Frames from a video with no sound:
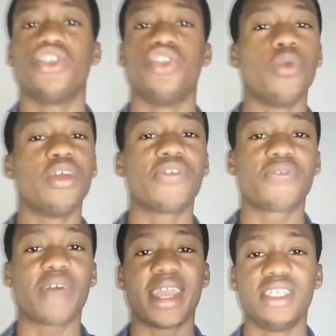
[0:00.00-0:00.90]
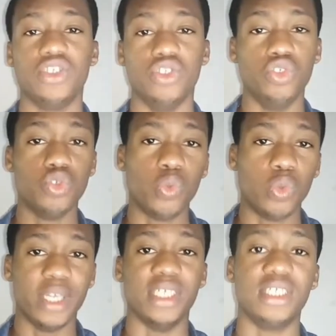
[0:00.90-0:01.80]
they always find new
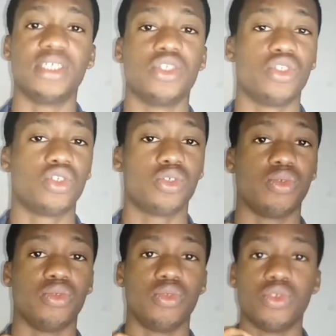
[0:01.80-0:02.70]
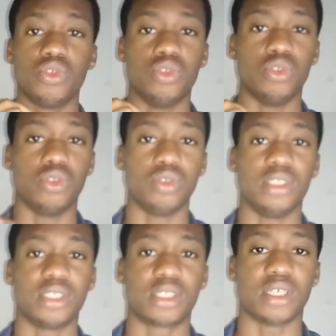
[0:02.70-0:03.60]
ways to do
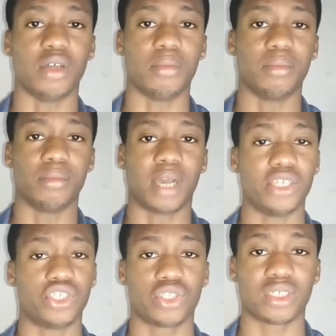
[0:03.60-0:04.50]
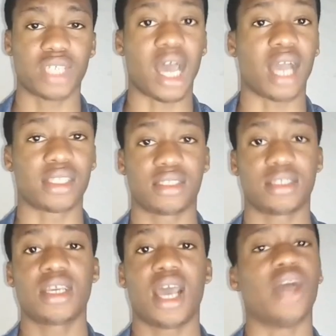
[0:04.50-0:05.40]
these malicious acts.